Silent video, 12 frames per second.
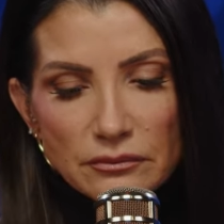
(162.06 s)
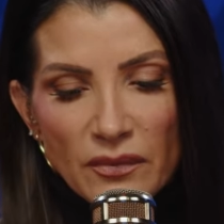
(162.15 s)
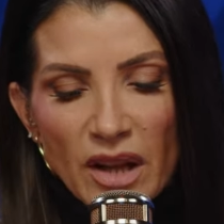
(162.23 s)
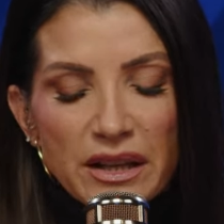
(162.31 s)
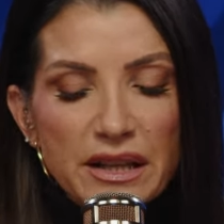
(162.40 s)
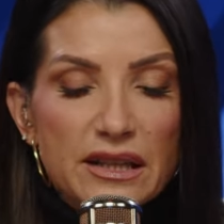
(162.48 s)

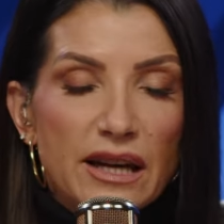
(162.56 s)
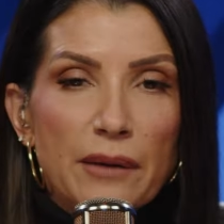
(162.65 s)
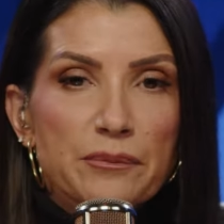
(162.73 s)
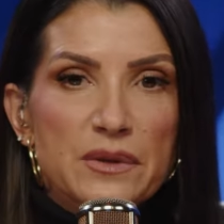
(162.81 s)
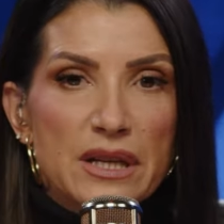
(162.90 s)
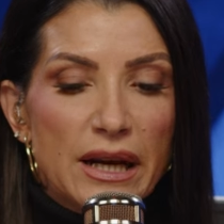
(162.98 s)
and he
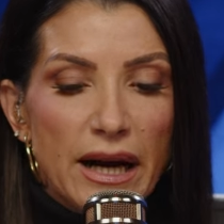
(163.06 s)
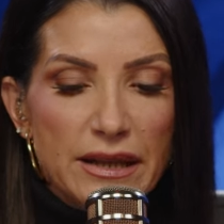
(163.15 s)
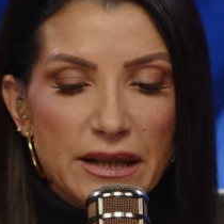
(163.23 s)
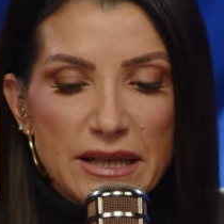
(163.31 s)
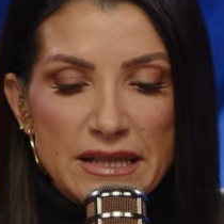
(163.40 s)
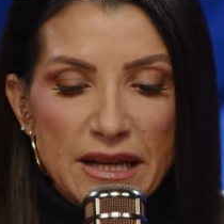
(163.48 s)
kept denying
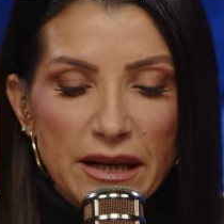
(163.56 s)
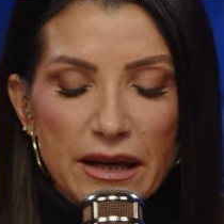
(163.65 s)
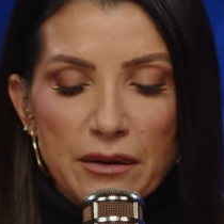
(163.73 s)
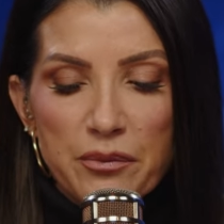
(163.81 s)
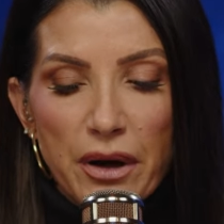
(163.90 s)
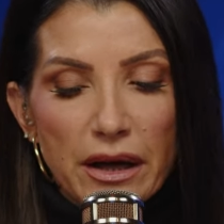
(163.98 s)
that he did
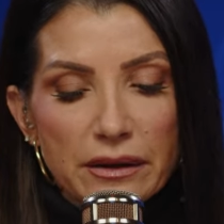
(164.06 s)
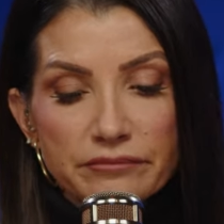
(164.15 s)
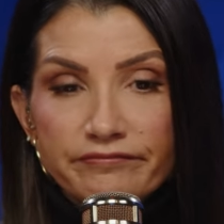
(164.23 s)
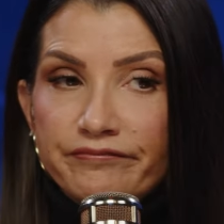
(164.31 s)
it but